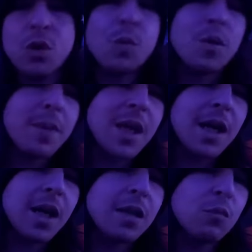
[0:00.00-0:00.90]
Will we be an
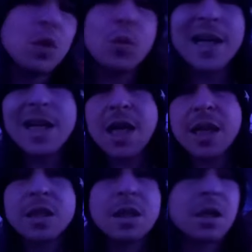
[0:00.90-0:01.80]
item? Will we not?